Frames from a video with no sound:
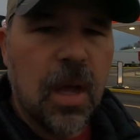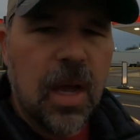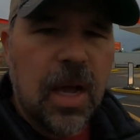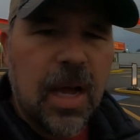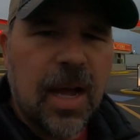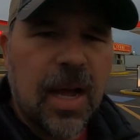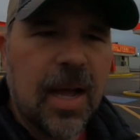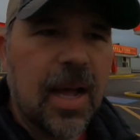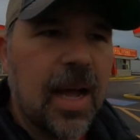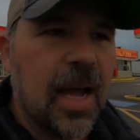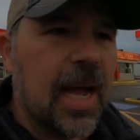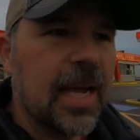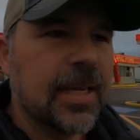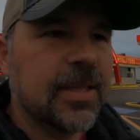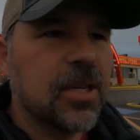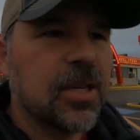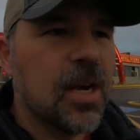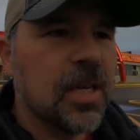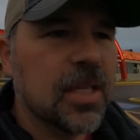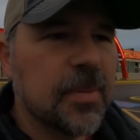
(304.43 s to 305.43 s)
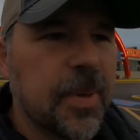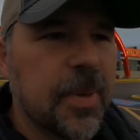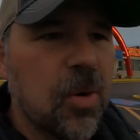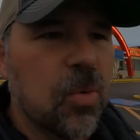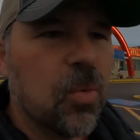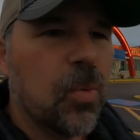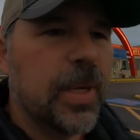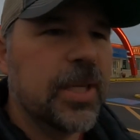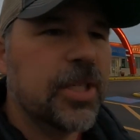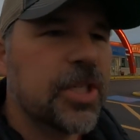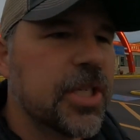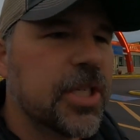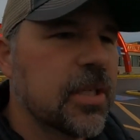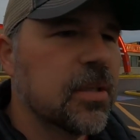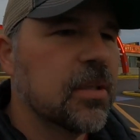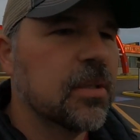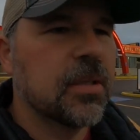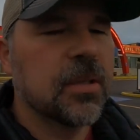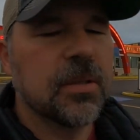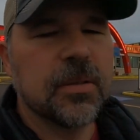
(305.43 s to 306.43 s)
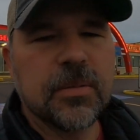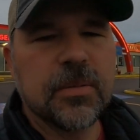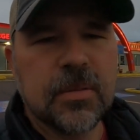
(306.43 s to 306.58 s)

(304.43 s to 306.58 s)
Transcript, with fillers: Uh, I talked about windshield.